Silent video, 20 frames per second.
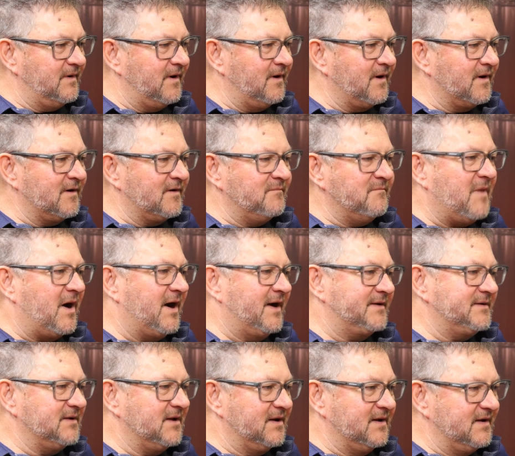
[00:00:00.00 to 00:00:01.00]
our
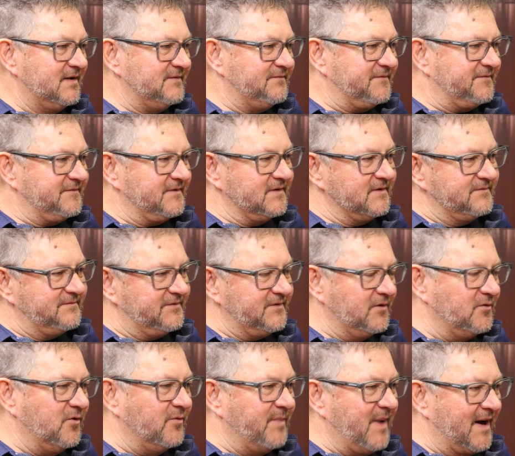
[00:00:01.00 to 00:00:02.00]
mine life, if you
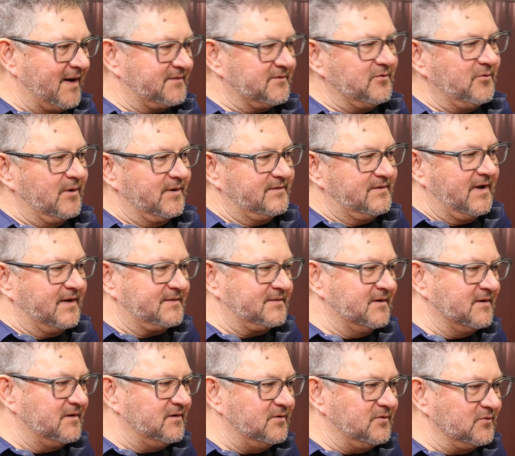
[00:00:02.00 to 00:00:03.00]
go back to our
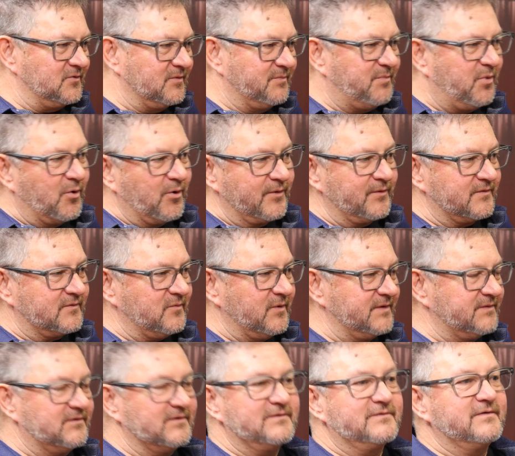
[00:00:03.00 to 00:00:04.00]
technical report,
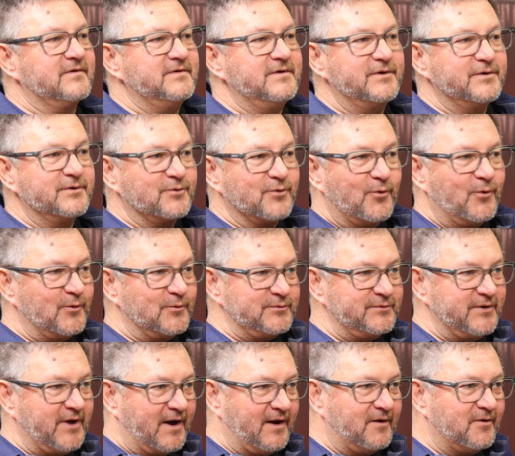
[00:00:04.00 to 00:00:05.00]
which is a year old
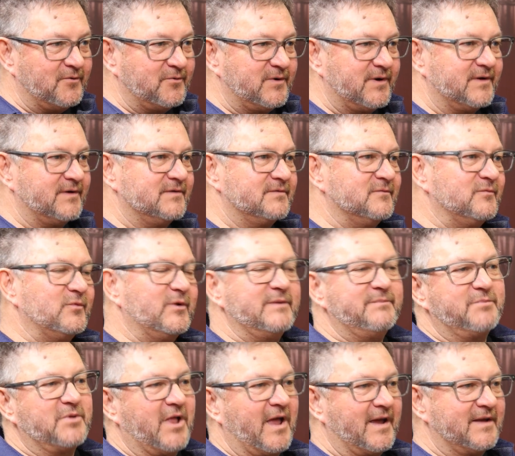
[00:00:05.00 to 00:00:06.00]
now, and we
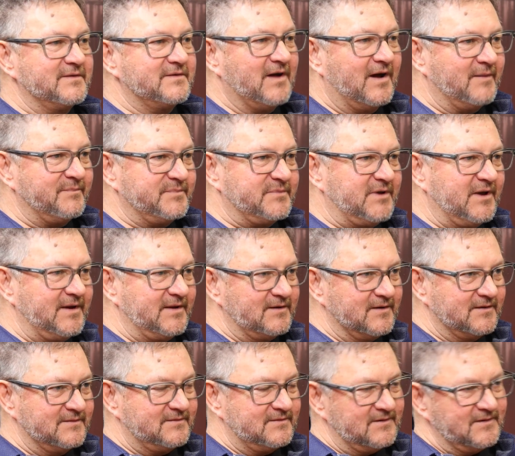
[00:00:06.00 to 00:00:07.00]
plan to update
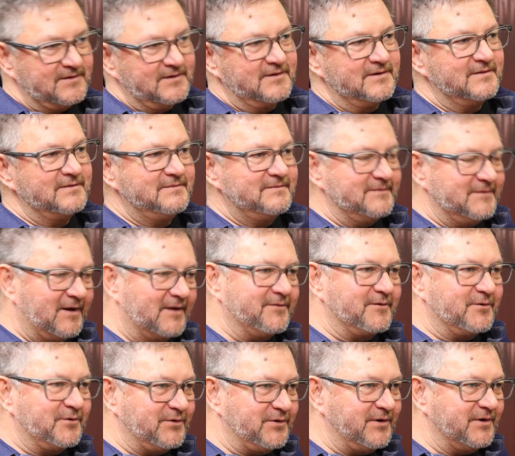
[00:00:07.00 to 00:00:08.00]
it in
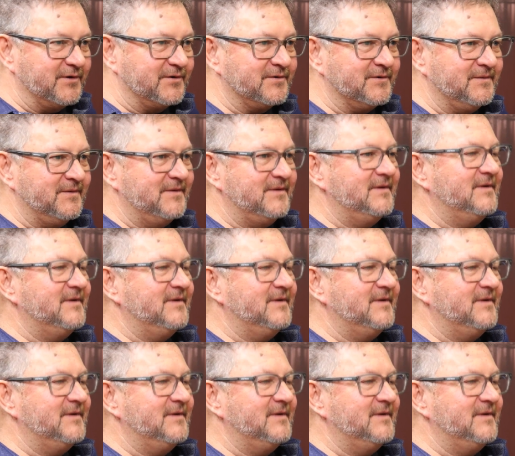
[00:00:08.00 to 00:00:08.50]
another year,